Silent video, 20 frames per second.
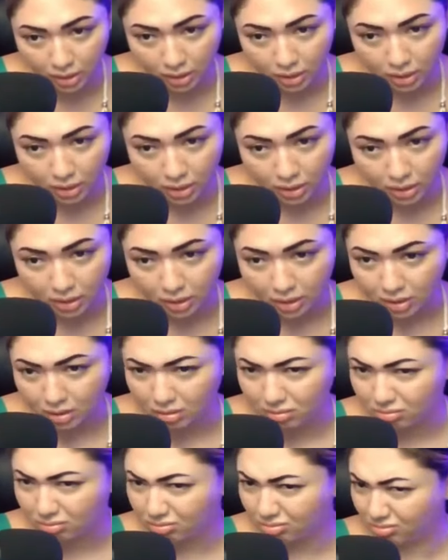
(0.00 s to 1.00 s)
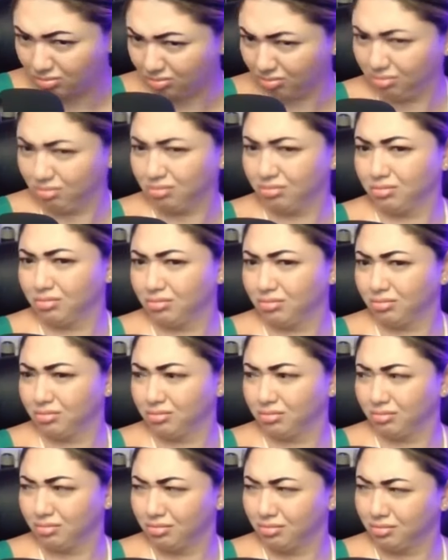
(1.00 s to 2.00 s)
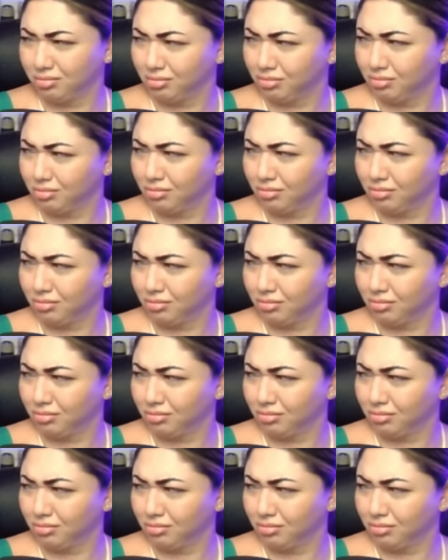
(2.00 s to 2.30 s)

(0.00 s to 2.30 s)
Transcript: Nothing is said.